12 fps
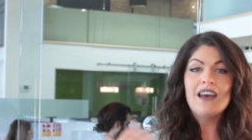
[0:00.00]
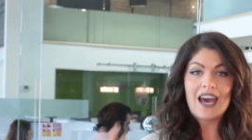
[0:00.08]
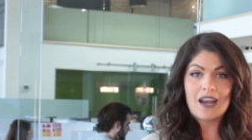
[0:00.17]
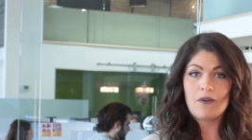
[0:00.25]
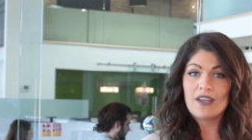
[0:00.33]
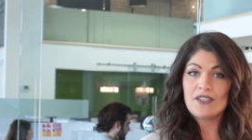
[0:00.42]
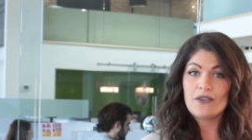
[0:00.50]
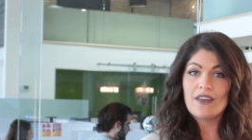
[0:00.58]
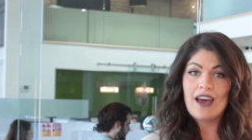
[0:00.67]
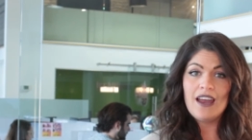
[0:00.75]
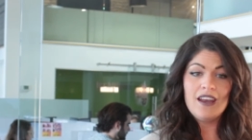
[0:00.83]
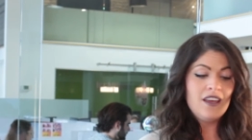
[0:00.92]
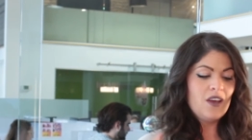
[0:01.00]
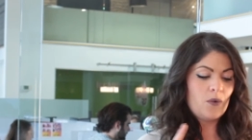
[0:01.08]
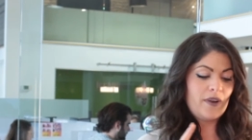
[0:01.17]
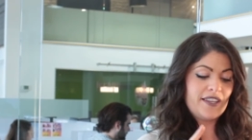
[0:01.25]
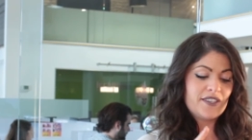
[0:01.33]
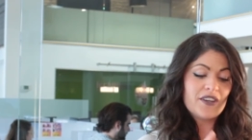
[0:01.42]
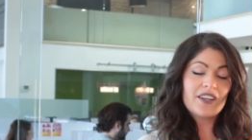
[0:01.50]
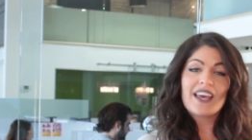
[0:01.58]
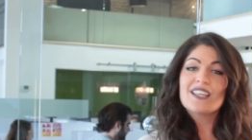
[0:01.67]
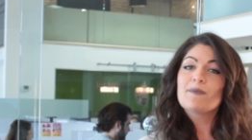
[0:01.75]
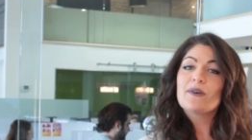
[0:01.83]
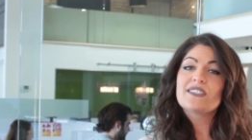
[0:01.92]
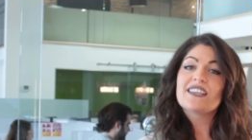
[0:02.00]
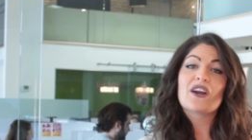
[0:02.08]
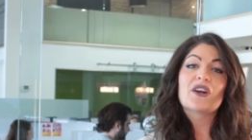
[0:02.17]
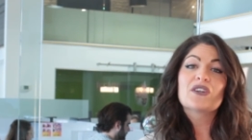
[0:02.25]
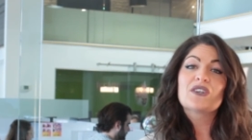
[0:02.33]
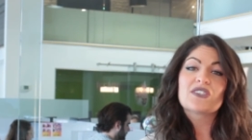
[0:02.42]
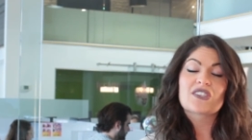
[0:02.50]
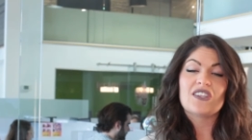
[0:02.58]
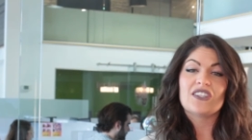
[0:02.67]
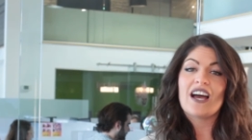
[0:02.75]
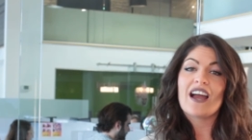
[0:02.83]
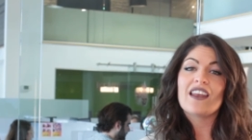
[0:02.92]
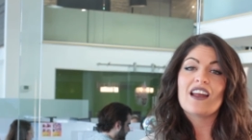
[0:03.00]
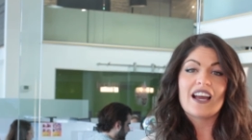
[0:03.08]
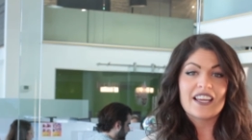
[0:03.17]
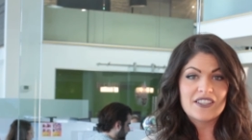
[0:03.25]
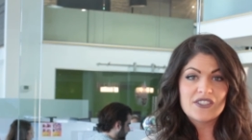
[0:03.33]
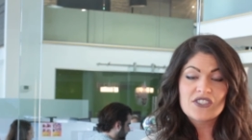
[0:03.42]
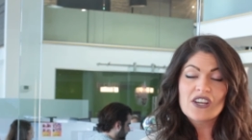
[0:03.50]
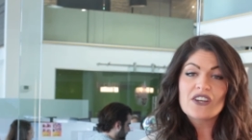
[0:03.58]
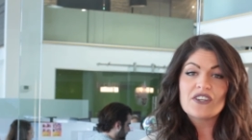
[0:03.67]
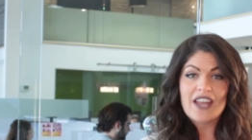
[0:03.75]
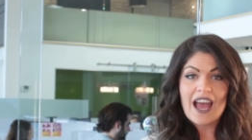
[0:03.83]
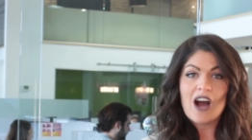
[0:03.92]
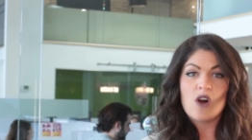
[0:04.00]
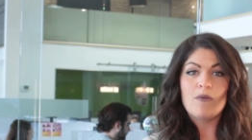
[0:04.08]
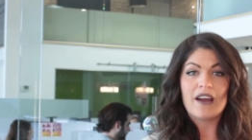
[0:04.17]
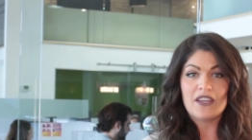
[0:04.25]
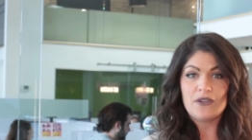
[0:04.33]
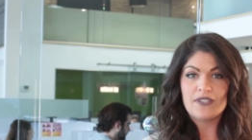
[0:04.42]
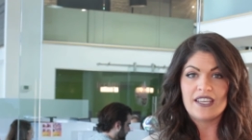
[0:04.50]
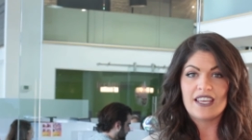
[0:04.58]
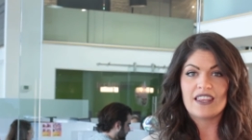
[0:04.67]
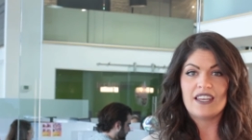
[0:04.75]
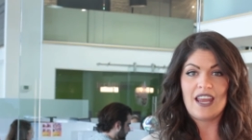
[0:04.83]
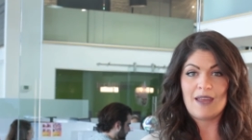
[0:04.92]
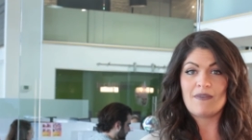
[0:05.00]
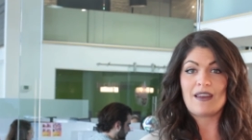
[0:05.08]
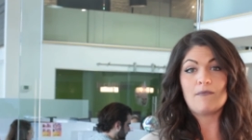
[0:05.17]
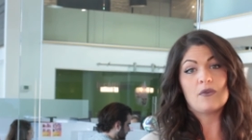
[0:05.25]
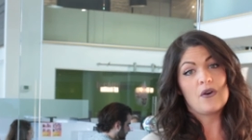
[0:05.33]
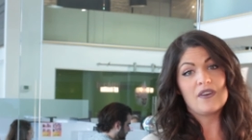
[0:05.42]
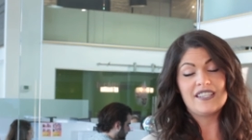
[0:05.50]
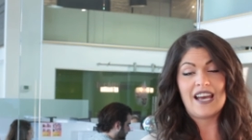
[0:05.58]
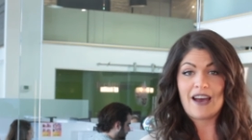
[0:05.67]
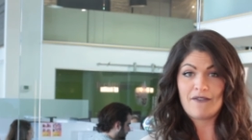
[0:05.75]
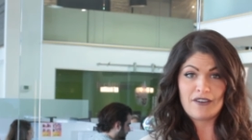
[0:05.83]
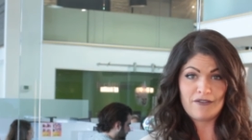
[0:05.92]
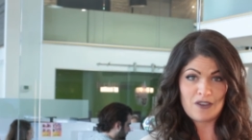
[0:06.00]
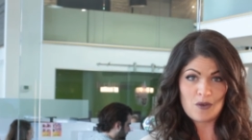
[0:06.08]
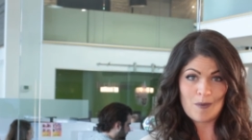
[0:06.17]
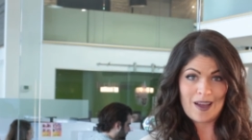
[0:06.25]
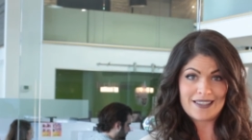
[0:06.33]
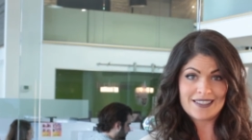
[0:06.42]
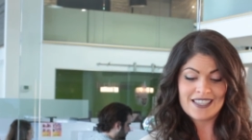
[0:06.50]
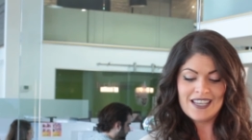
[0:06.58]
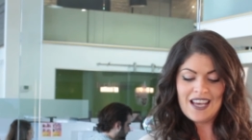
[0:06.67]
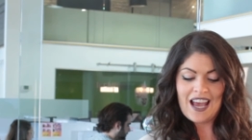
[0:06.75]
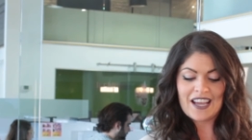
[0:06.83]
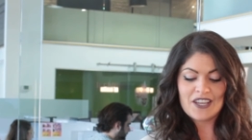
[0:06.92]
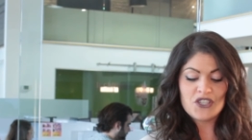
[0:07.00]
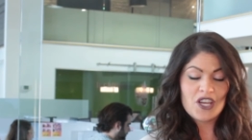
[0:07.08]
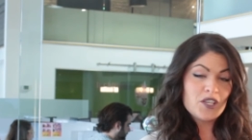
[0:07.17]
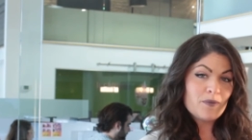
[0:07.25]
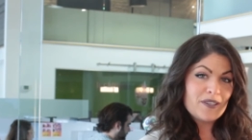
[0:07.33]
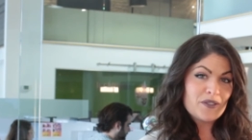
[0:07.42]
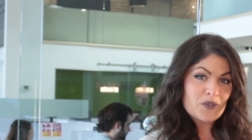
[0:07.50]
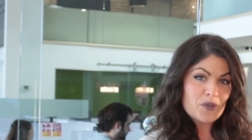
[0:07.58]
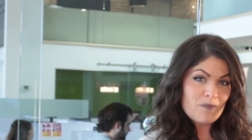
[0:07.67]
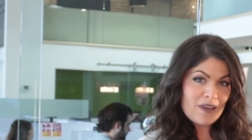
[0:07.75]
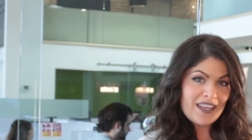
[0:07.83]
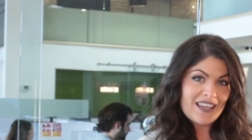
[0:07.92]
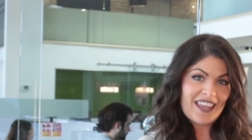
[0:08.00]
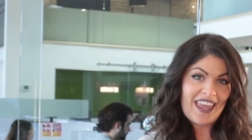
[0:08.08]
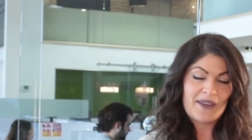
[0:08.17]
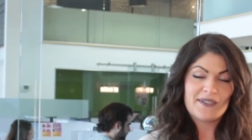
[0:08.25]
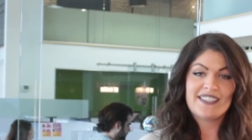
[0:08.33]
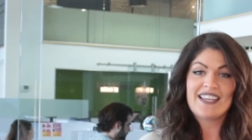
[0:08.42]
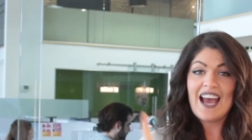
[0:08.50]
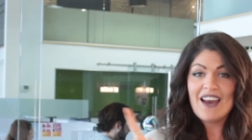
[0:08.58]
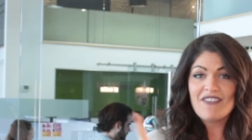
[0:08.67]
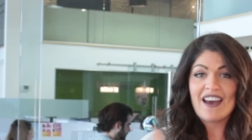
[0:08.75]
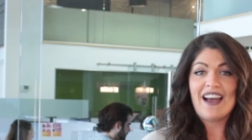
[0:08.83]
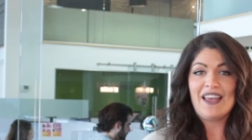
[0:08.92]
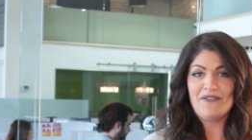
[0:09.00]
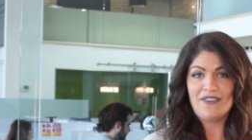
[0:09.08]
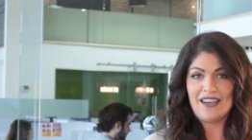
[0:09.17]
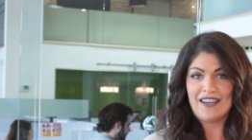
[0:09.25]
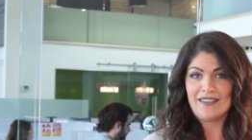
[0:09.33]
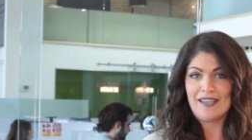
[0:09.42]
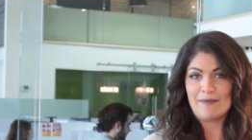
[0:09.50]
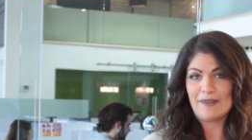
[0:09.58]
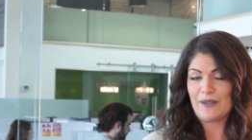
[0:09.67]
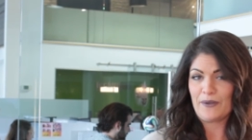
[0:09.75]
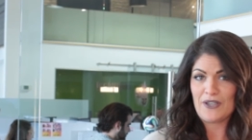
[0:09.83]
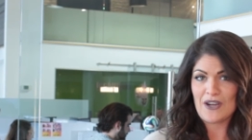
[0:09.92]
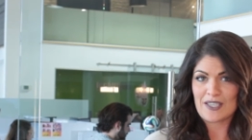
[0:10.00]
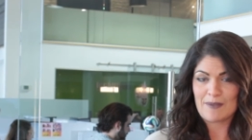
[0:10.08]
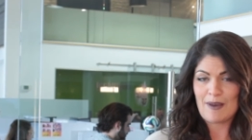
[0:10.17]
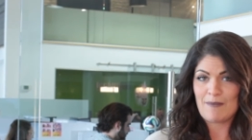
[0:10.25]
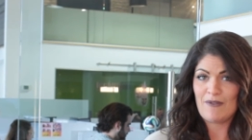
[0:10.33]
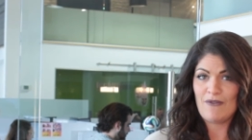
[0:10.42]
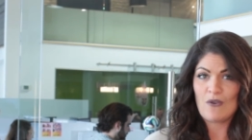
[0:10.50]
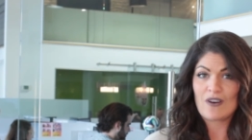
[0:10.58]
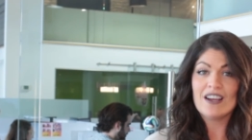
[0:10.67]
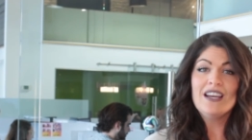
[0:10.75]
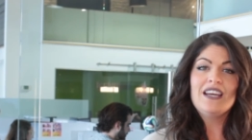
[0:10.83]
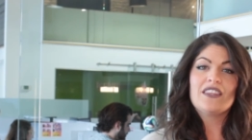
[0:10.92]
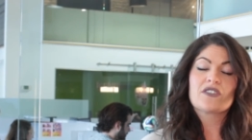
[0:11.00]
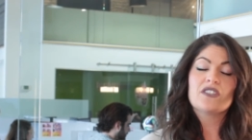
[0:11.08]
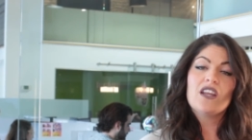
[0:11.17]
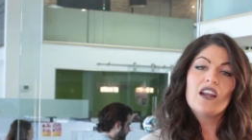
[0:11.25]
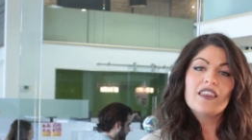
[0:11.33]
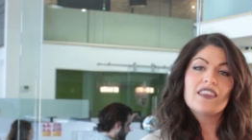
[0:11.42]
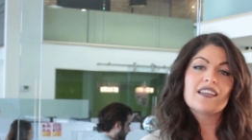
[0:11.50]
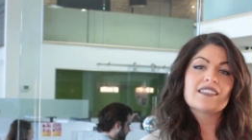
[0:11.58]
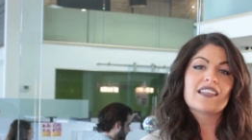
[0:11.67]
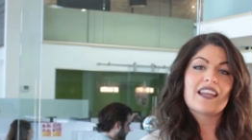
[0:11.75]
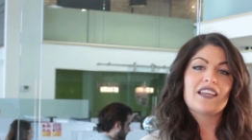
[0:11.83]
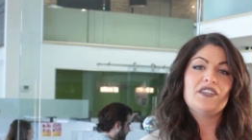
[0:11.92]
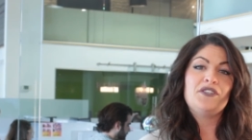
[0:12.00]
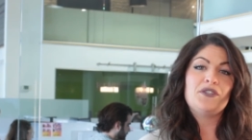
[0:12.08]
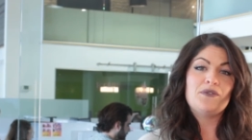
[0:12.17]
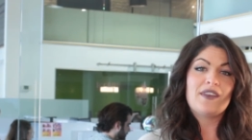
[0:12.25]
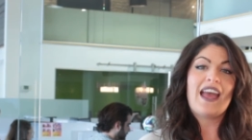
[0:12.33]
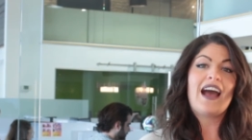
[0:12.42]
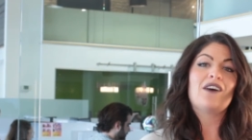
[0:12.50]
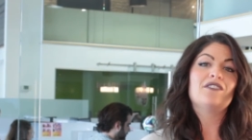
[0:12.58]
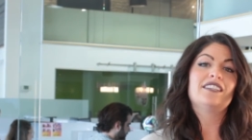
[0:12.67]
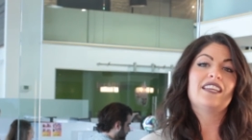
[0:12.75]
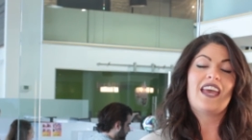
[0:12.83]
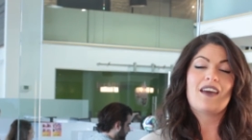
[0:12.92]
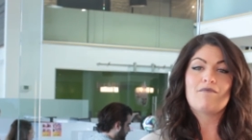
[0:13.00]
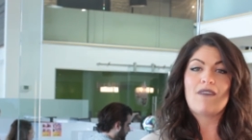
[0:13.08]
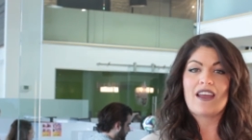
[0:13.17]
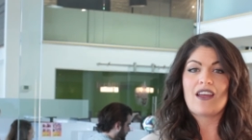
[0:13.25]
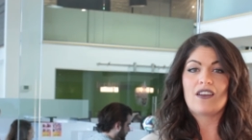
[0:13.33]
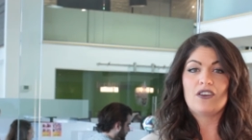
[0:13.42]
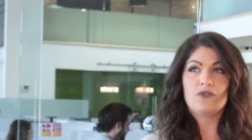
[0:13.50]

How do I do that? When I start guest posting articles online, I can start now by using the name that I'm going to have in a few months. I can change my social media accounts to have that hyphenated name like we talked about before. There's a lot of things that I can do now to get my